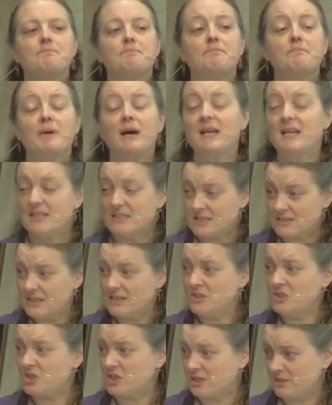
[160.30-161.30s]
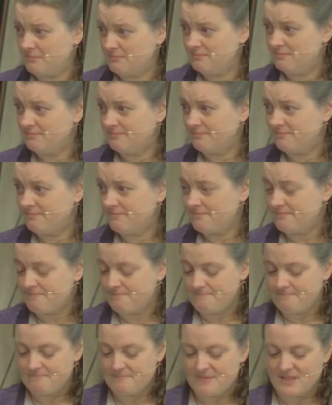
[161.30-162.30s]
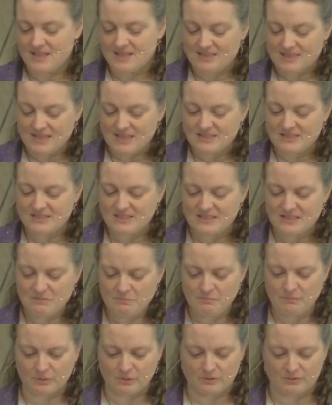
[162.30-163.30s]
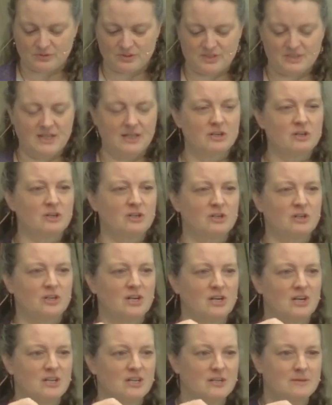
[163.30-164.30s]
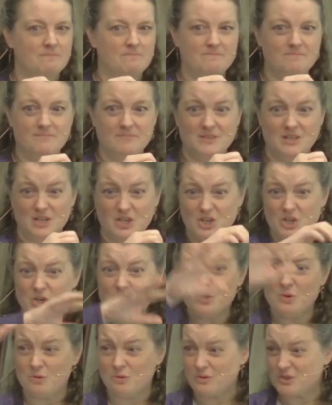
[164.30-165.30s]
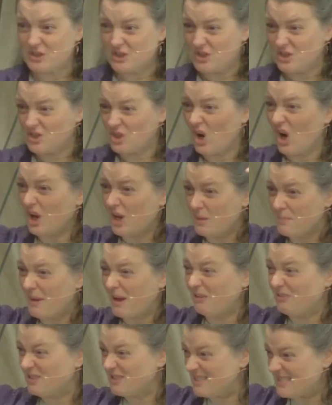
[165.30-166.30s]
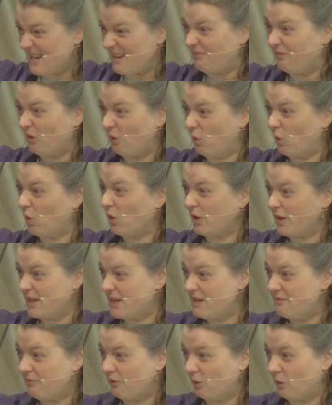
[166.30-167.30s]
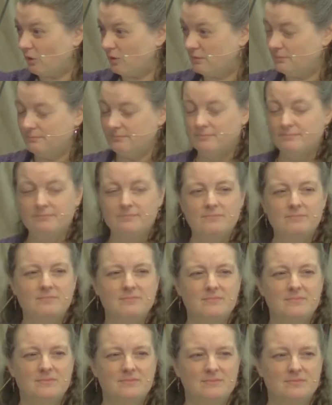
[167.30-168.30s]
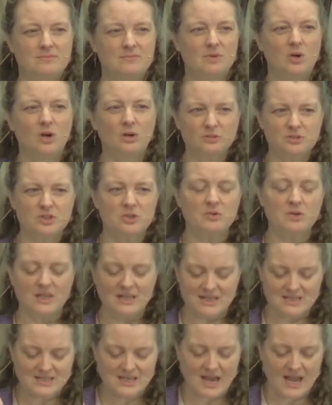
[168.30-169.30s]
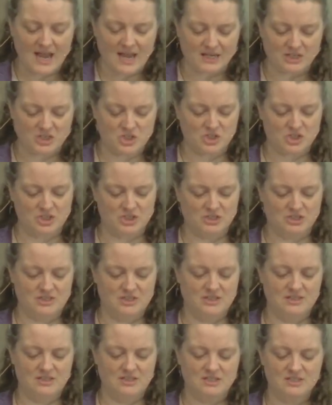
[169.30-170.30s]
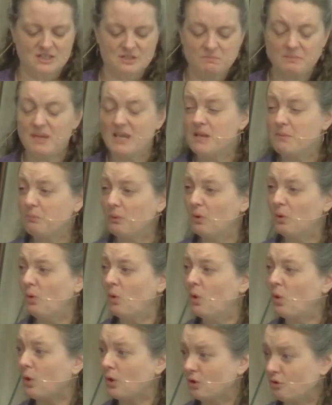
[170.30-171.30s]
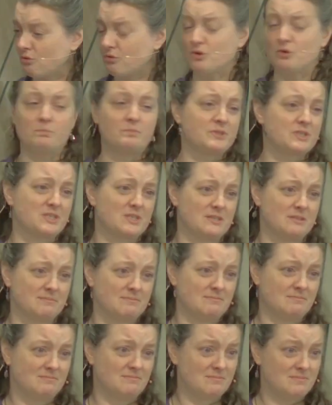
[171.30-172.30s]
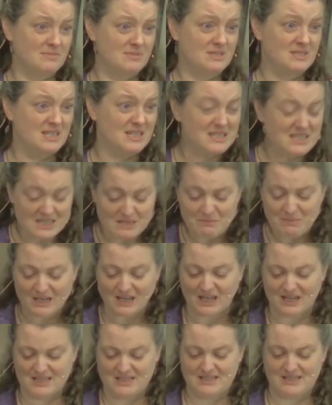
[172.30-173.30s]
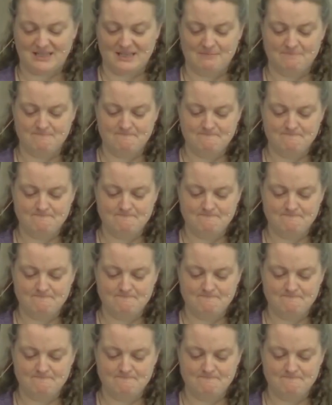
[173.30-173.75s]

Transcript: By extension, these symbols that are used to talk about devil or evil also get attached to people or groups, to demonize them,